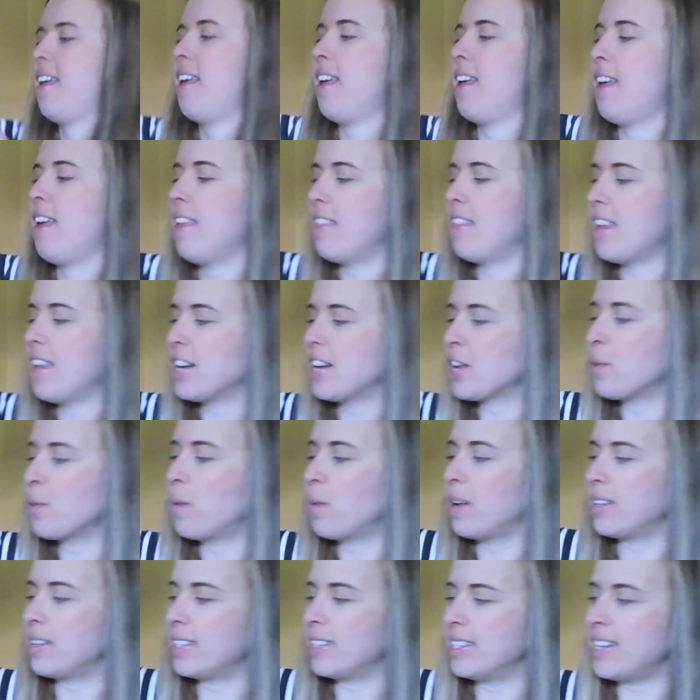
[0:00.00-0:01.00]
And then you
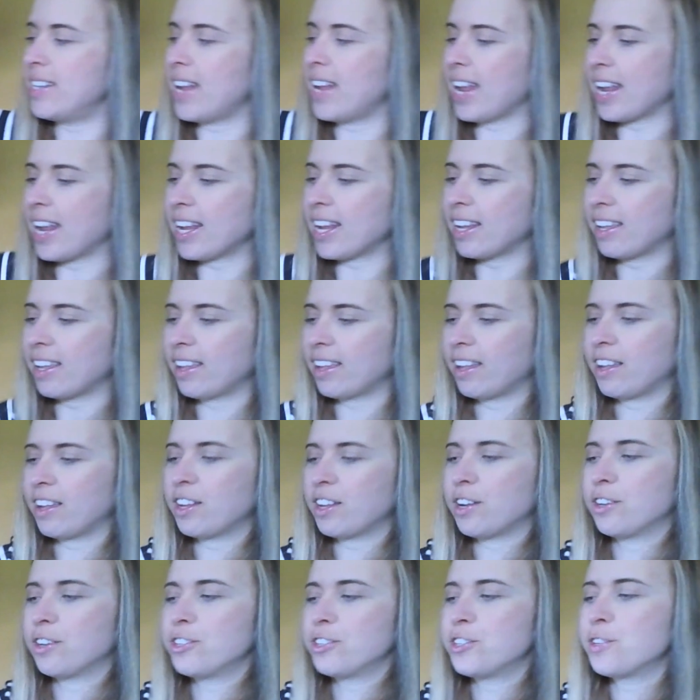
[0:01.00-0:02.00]
want to take
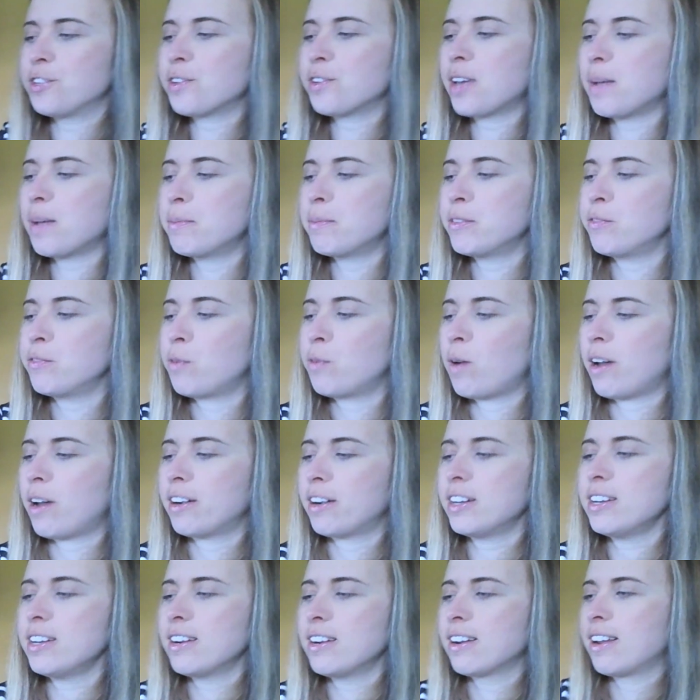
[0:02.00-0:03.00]
your 2 cups of
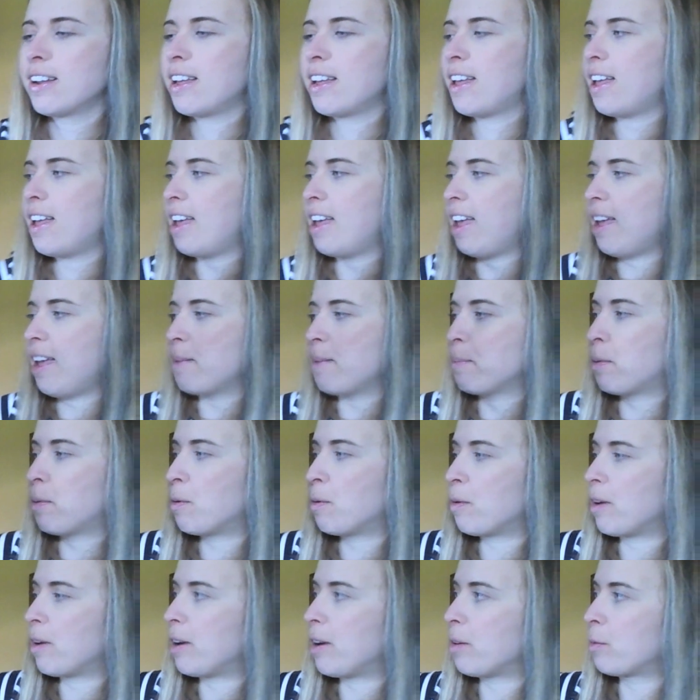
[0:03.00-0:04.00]
water and
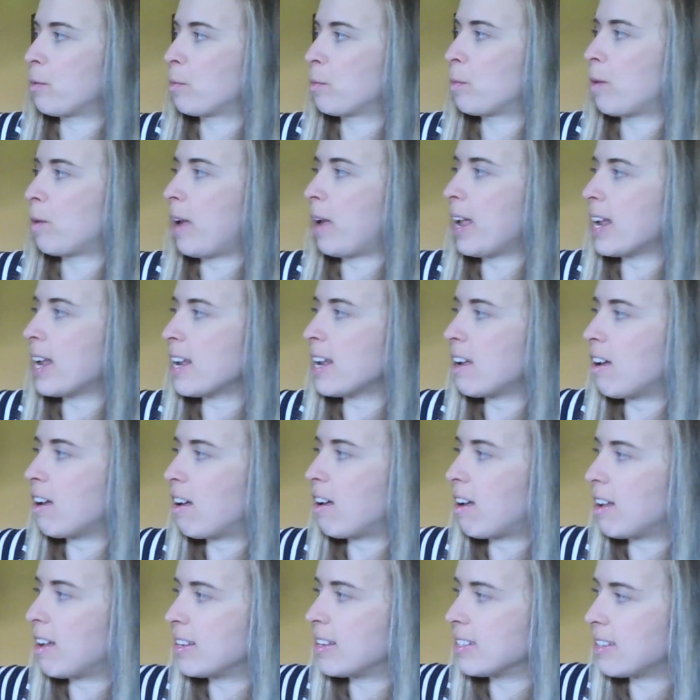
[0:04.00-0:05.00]
pour it right
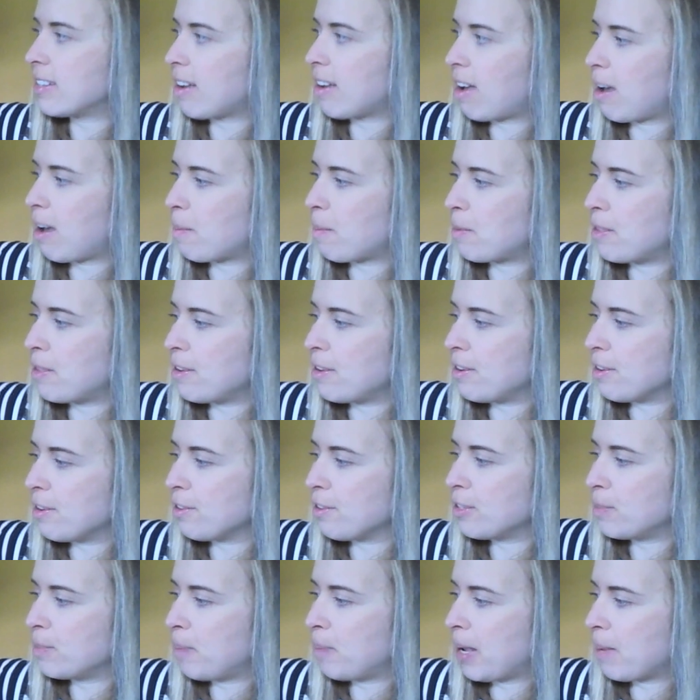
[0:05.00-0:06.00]
on top of the
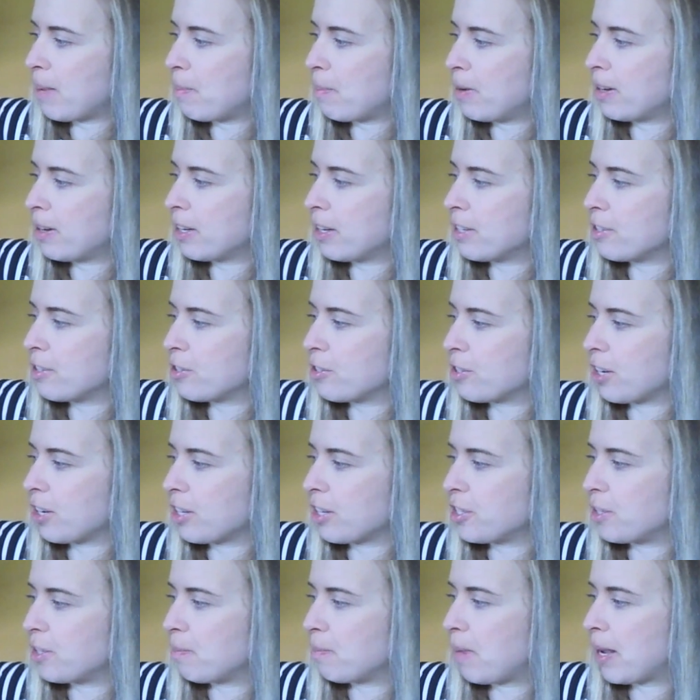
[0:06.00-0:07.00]
newspaper and
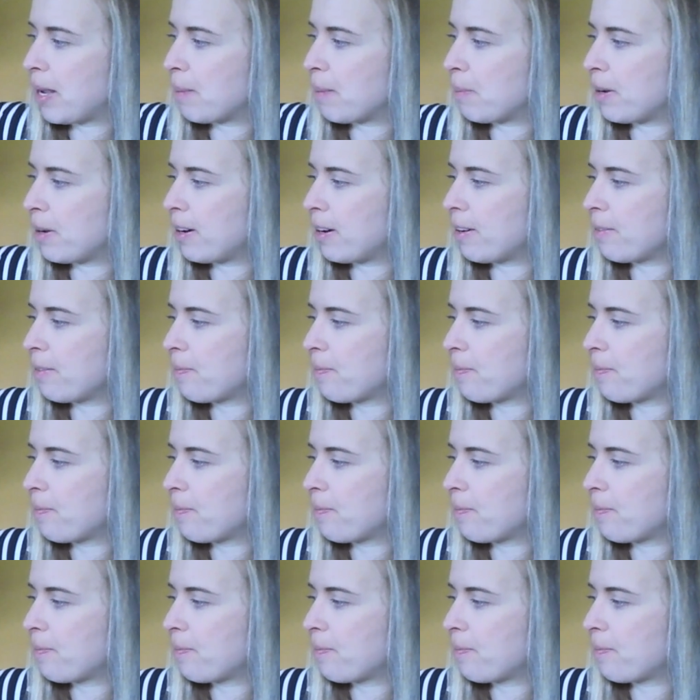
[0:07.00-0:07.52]
construction paper.